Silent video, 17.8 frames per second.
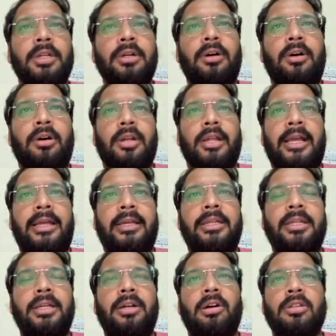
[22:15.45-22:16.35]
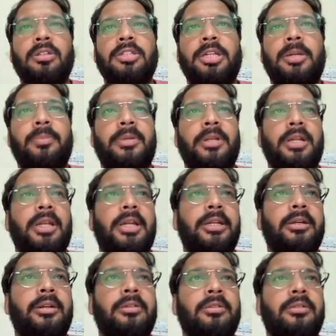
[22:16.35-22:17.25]
or any concept
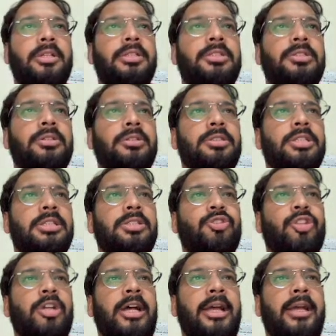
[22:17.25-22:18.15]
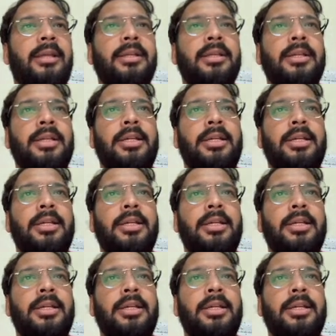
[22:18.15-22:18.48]
related to this, so just try,